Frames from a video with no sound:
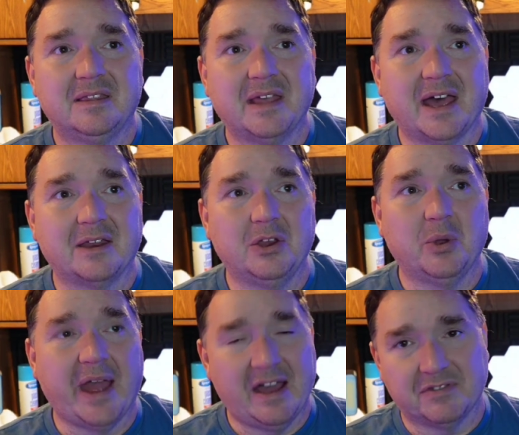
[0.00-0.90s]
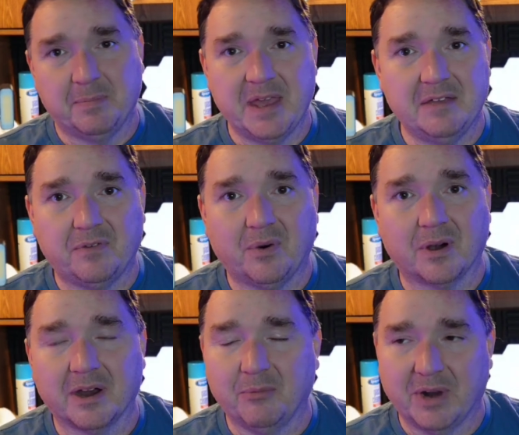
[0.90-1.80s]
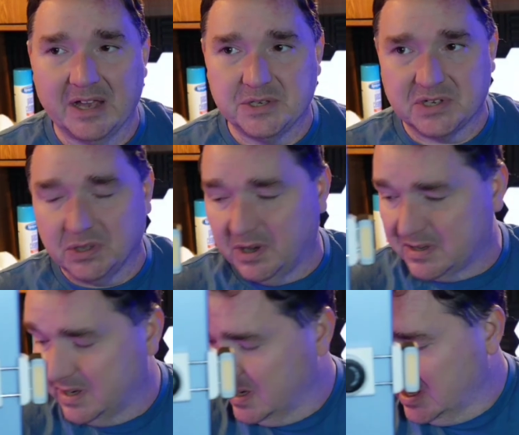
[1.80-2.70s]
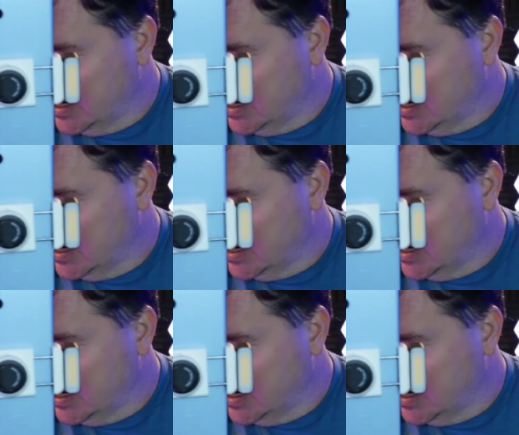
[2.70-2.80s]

that you have to pay for, and when I just looked,